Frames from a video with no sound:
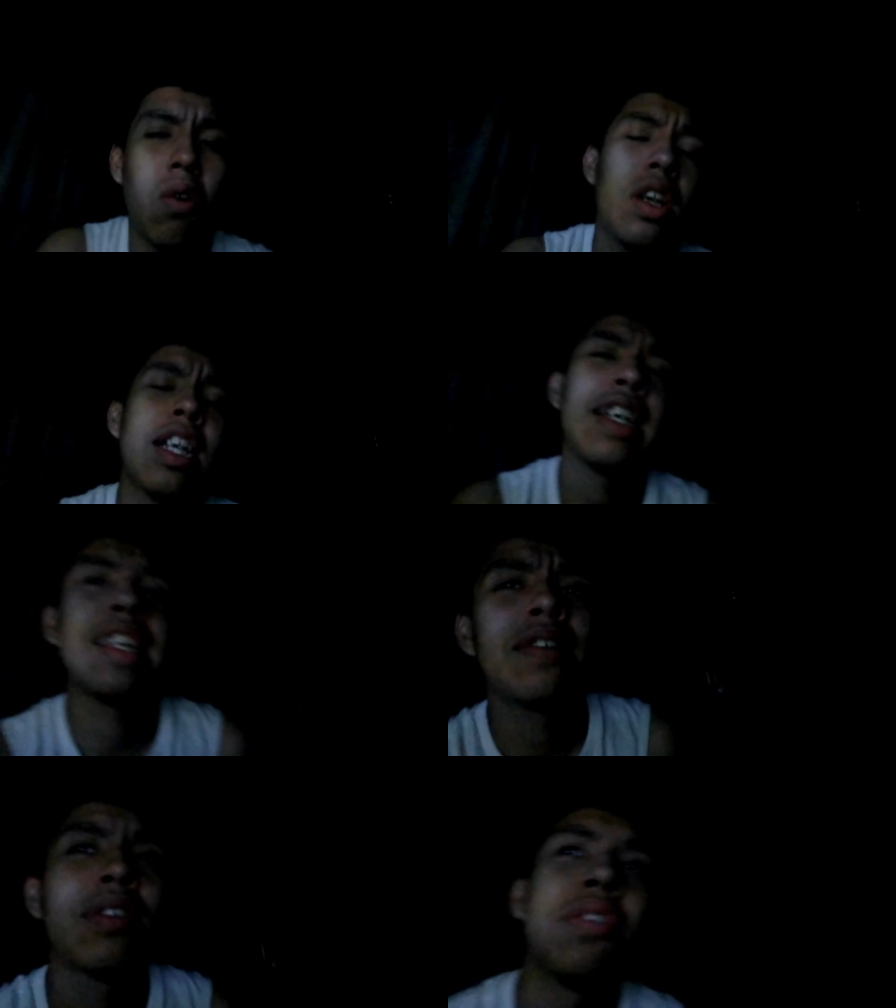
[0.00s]
or
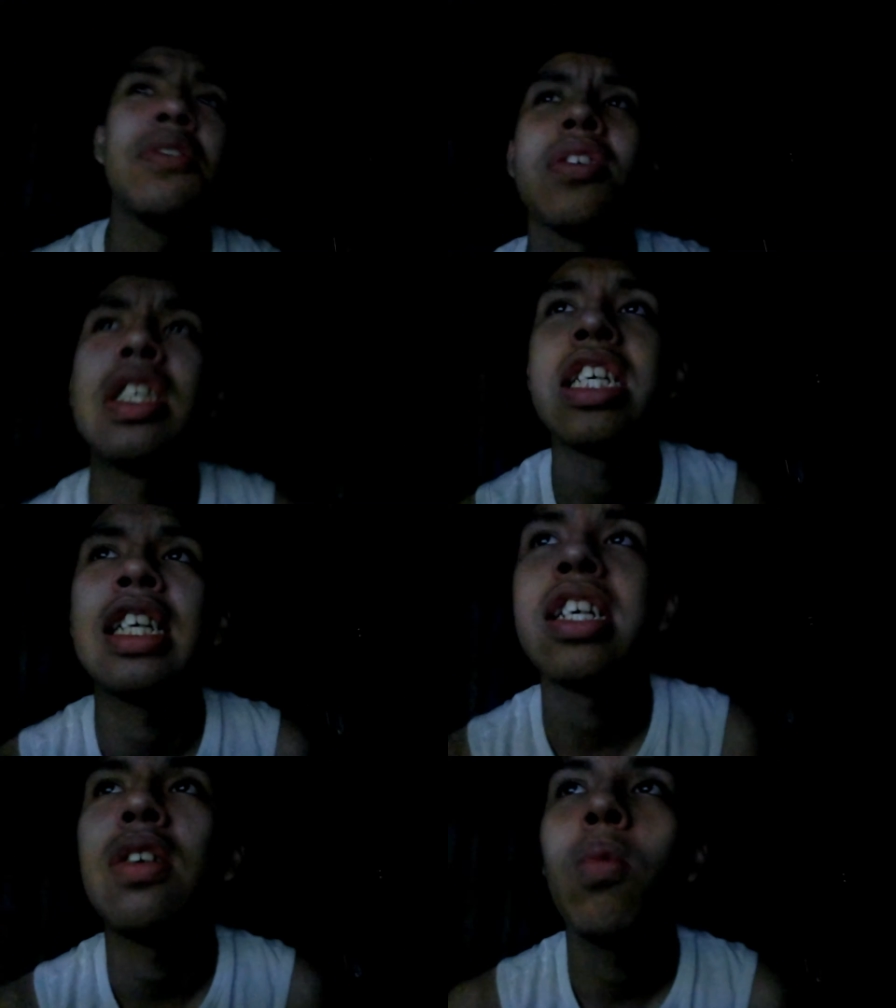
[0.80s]
like they were also
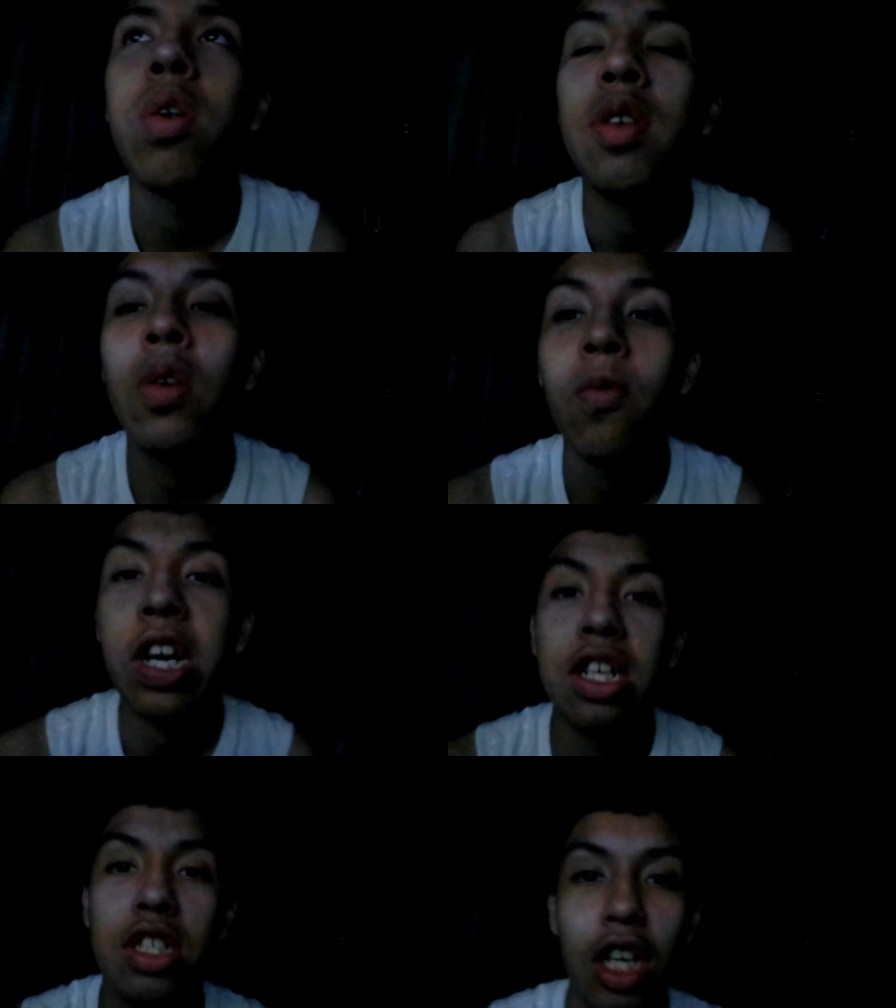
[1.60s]
saying like where well, don't
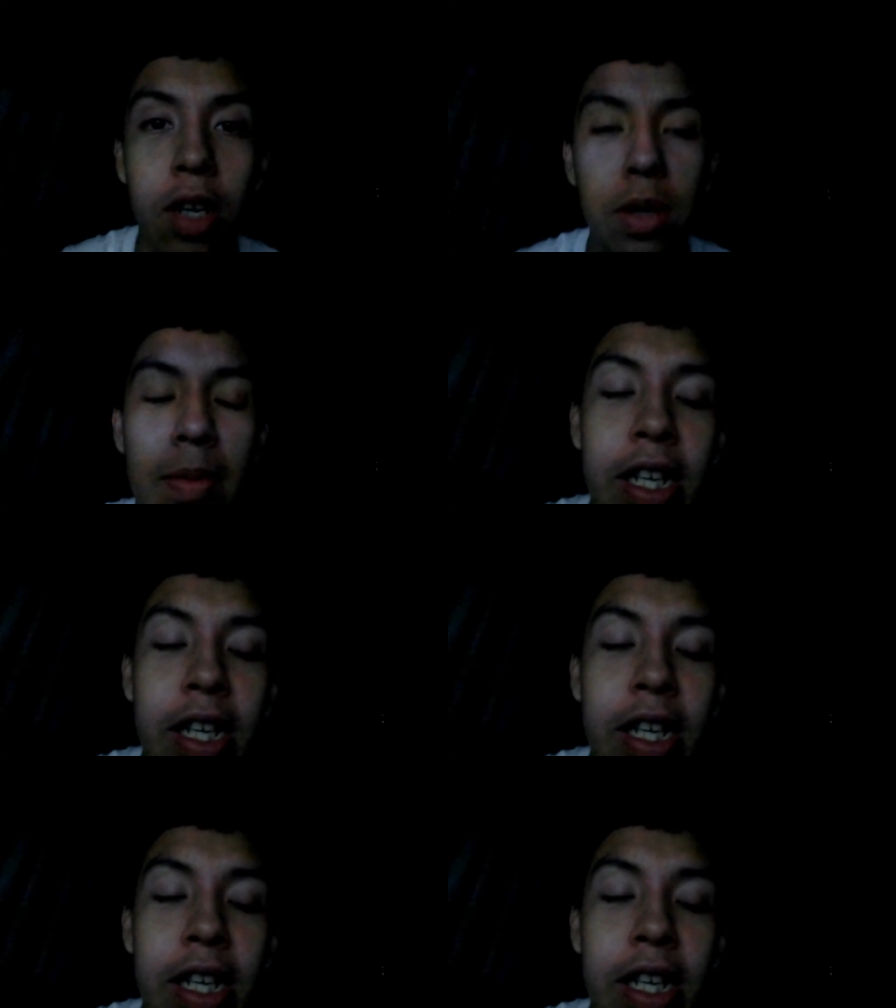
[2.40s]
find a job